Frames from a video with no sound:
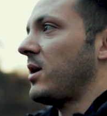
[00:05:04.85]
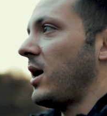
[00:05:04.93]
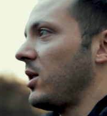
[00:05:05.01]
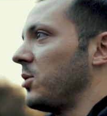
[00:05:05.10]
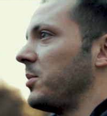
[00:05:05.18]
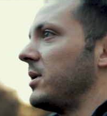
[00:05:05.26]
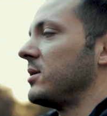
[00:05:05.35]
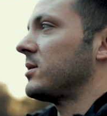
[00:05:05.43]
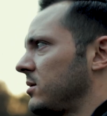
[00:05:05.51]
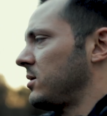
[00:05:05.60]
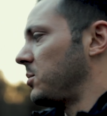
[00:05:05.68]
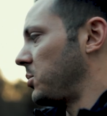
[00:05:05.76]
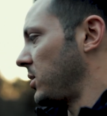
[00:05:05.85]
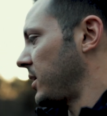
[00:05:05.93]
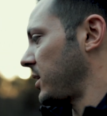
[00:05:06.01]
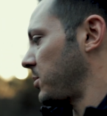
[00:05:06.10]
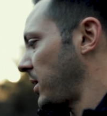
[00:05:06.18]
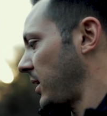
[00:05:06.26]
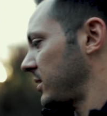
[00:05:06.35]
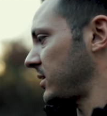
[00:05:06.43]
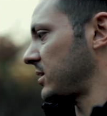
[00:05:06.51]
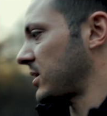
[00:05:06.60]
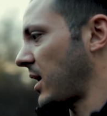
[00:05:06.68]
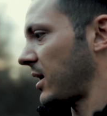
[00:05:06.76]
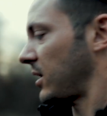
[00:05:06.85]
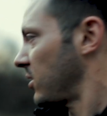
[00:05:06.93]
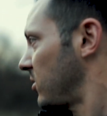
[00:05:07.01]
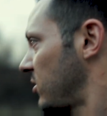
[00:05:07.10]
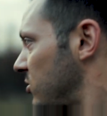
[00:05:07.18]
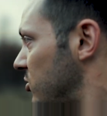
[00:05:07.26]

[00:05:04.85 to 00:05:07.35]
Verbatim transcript: element to bloody panties hanging on